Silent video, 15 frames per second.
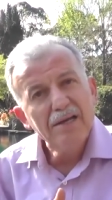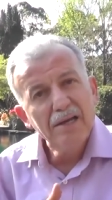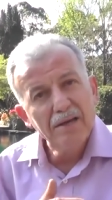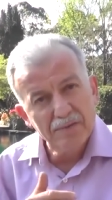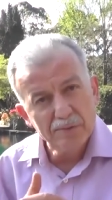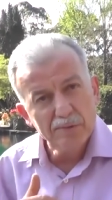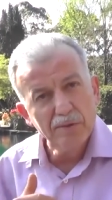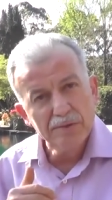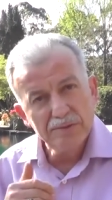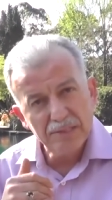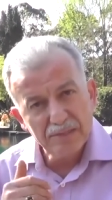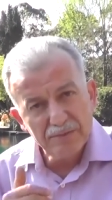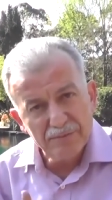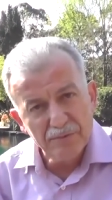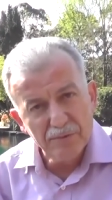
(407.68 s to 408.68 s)
If it goes
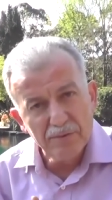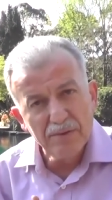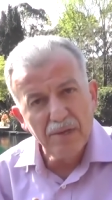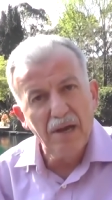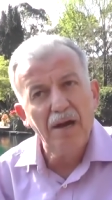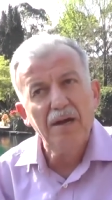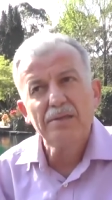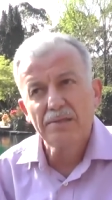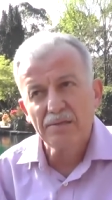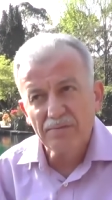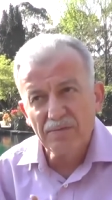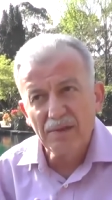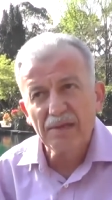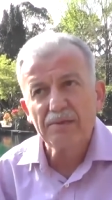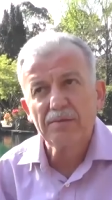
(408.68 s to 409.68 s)
any further, it'll
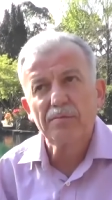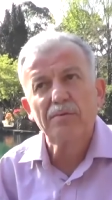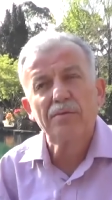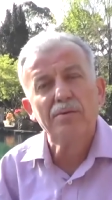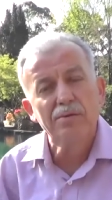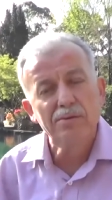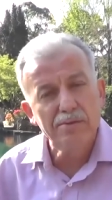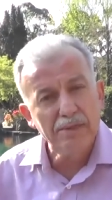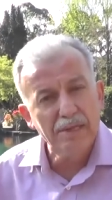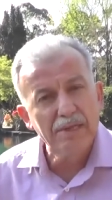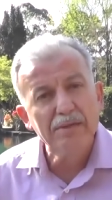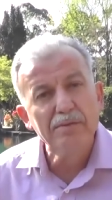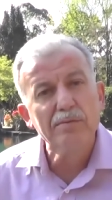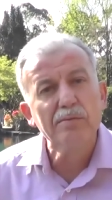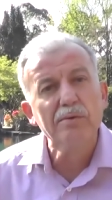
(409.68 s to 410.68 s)
flood the world
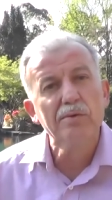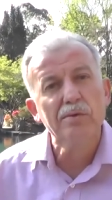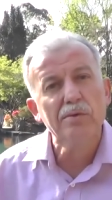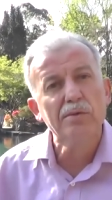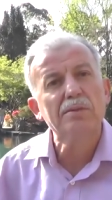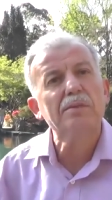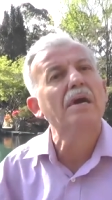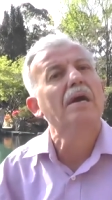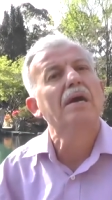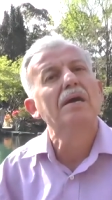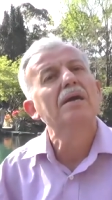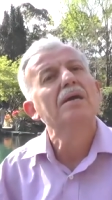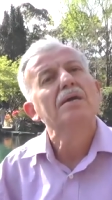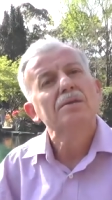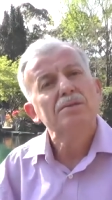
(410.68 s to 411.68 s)
and we all die.
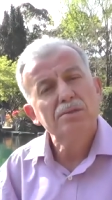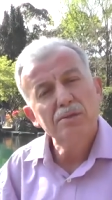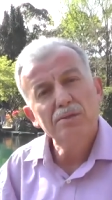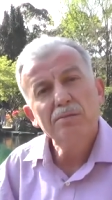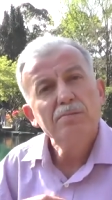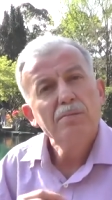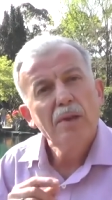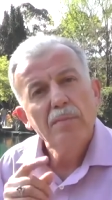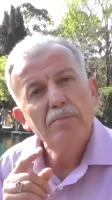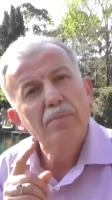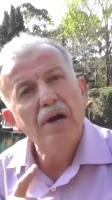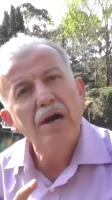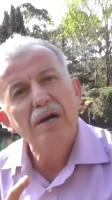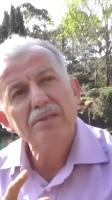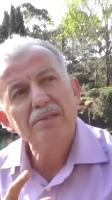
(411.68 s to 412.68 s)
So,
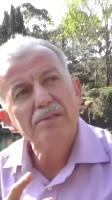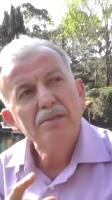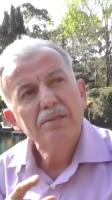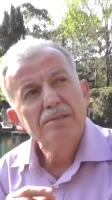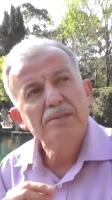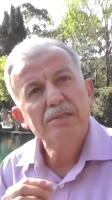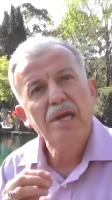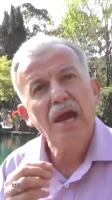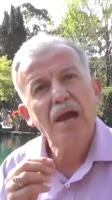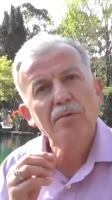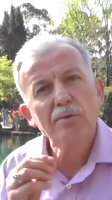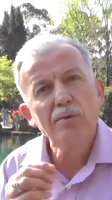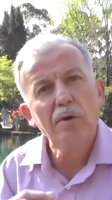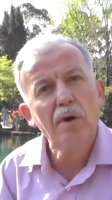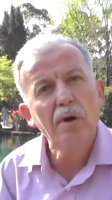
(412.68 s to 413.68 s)
but see how
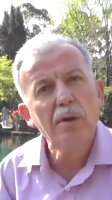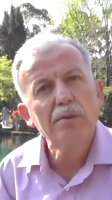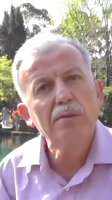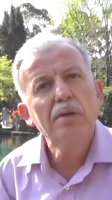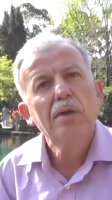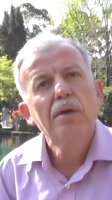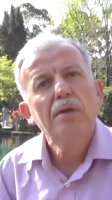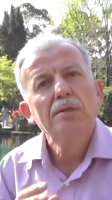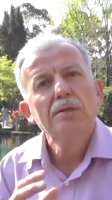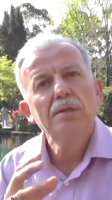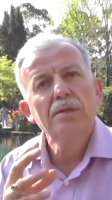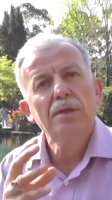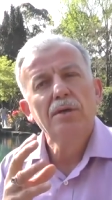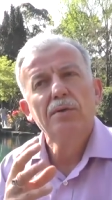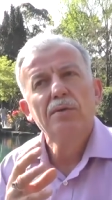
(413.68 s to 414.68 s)
God,
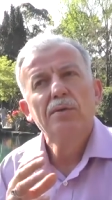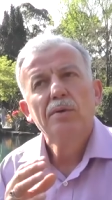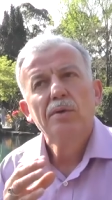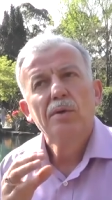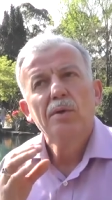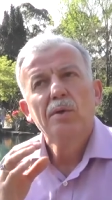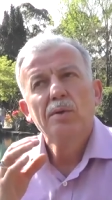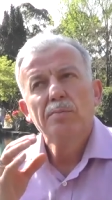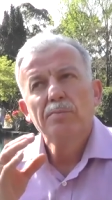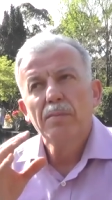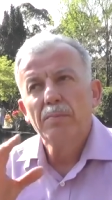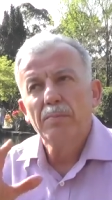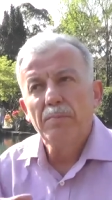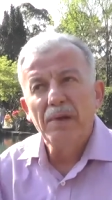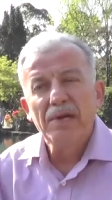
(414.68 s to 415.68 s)
you know,
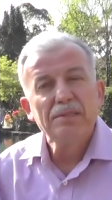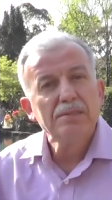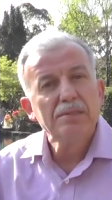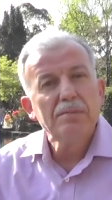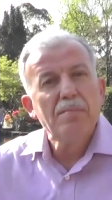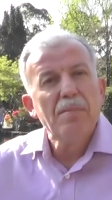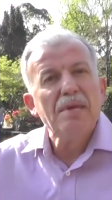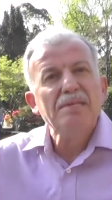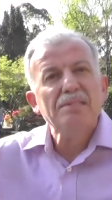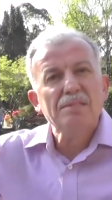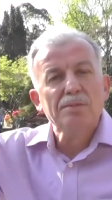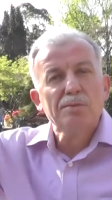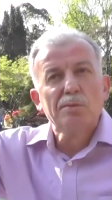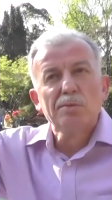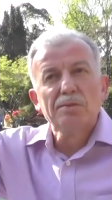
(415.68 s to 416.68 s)
made an
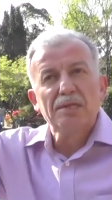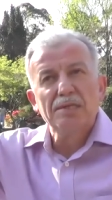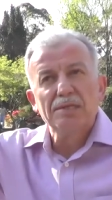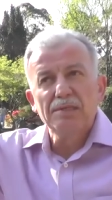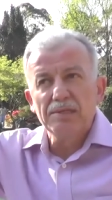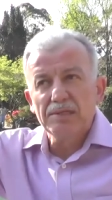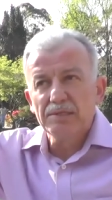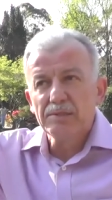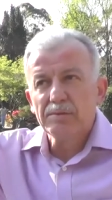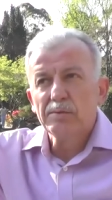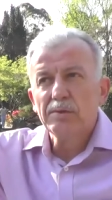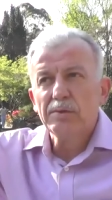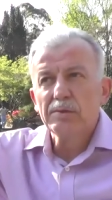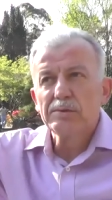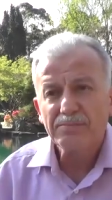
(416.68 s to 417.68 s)
amazing order in the
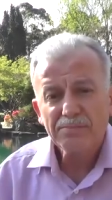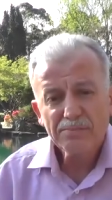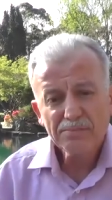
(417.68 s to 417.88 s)
universe.